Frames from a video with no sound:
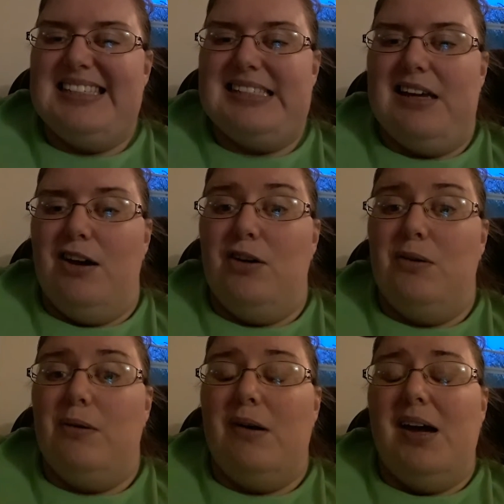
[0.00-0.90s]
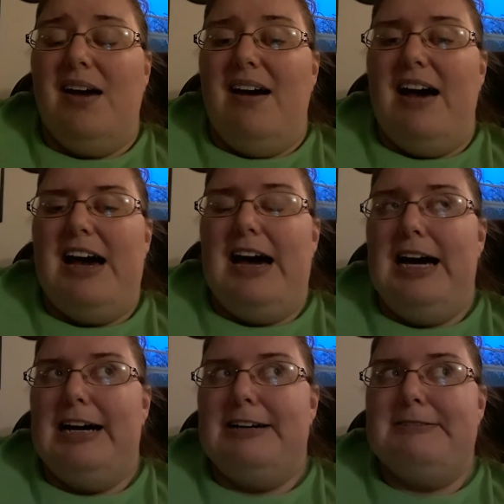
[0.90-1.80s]
So
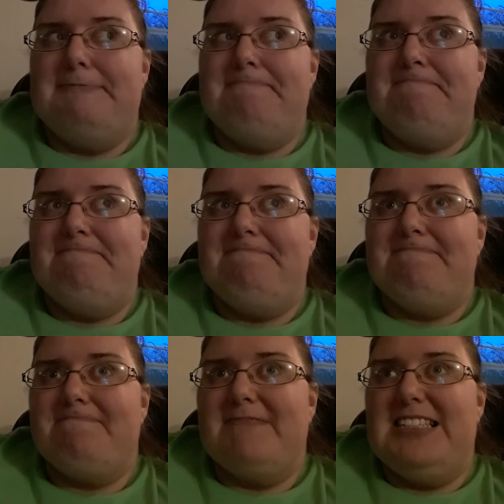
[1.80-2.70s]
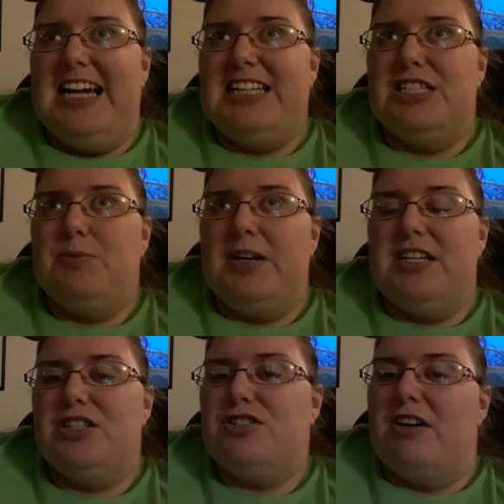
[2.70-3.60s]
I just wanted
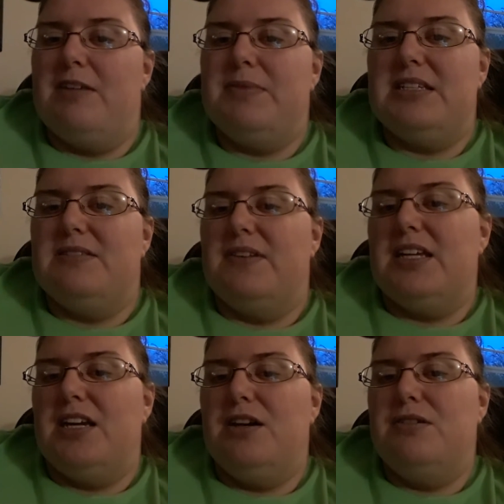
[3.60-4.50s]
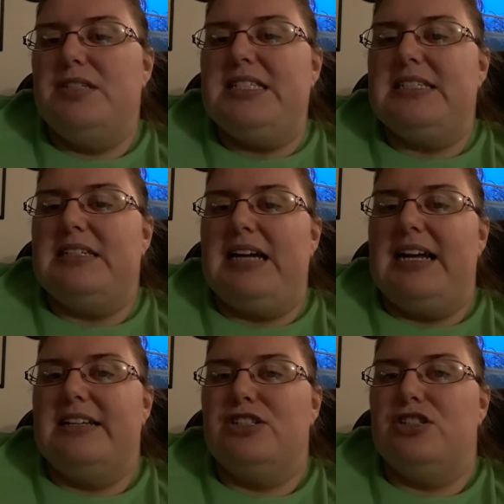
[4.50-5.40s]
to start up these videos to
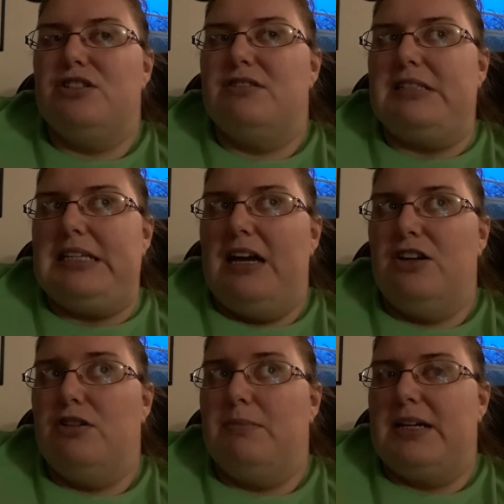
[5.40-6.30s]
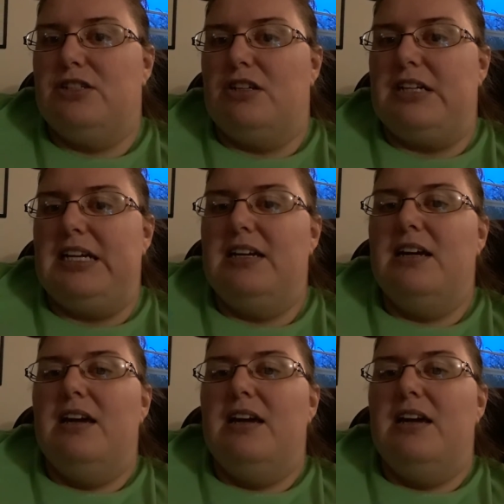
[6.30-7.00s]
kind of tell you my journey,